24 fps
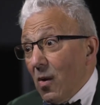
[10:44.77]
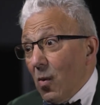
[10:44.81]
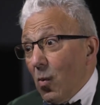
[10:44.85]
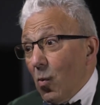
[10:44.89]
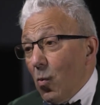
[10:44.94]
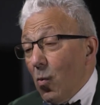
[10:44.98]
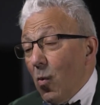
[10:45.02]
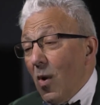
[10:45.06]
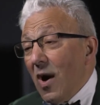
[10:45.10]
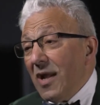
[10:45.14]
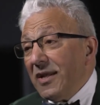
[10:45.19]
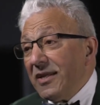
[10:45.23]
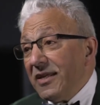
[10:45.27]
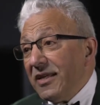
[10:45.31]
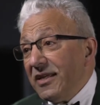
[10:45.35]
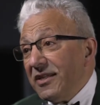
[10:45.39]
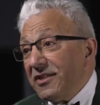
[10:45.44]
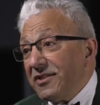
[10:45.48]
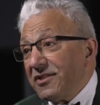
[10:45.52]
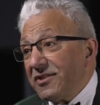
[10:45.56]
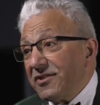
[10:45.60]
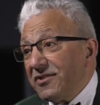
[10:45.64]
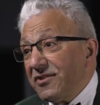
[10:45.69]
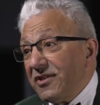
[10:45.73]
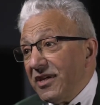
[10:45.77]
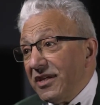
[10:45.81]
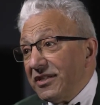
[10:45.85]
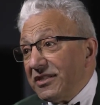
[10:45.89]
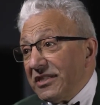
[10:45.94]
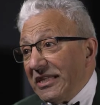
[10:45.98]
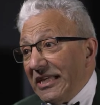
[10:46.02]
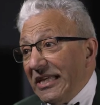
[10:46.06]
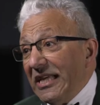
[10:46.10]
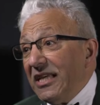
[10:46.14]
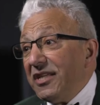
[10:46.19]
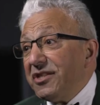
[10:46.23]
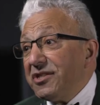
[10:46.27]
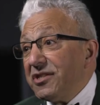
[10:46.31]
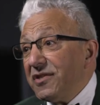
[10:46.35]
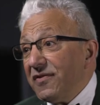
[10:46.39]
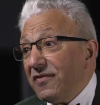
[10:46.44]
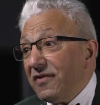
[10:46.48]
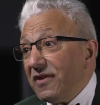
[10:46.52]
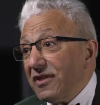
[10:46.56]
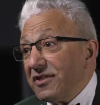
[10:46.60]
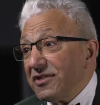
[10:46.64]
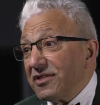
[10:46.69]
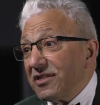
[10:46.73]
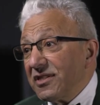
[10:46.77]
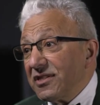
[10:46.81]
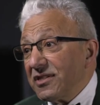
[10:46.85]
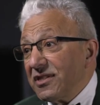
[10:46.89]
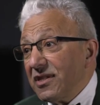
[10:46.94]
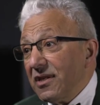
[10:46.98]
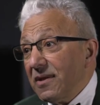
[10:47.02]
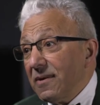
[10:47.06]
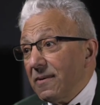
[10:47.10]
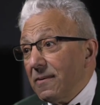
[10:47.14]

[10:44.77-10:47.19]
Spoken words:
One is that each of us,